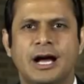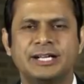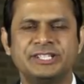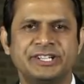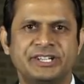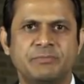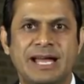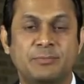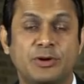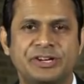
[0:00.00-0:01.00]
Untreated
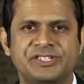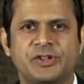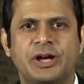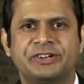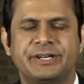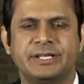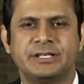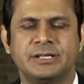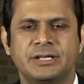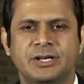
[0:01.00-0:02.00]
bipolar
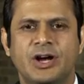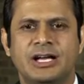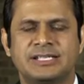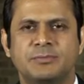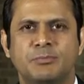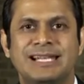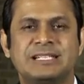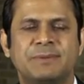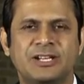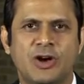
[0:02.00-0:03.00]
disorder cause
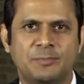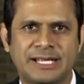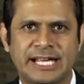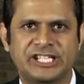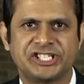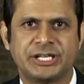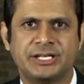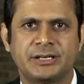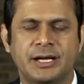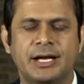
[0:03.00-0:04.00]
multiple
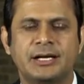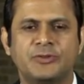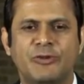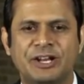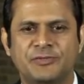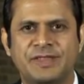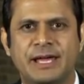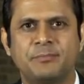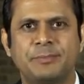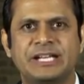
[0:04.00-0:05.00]
complications. One of
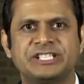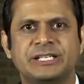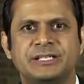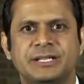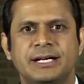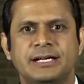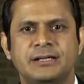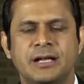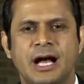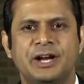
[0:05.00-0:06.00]
them, patients
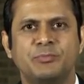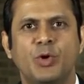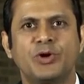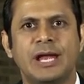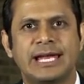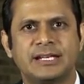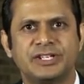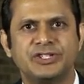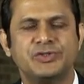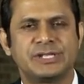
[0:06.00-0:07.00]
are more
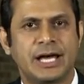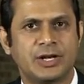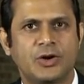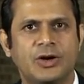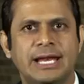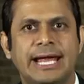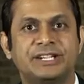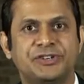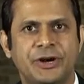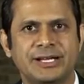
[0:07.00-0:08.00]
likely to use alcohol
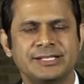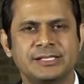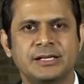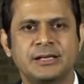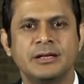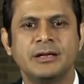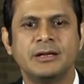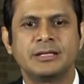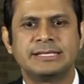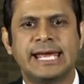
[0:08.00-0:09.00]
and drugs.
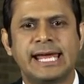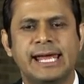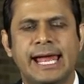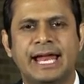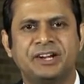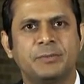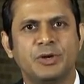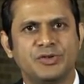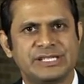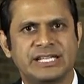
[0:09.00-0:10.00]
They ended
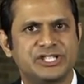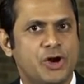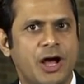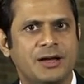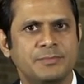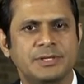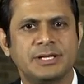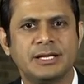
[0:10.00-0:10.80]
up losing job.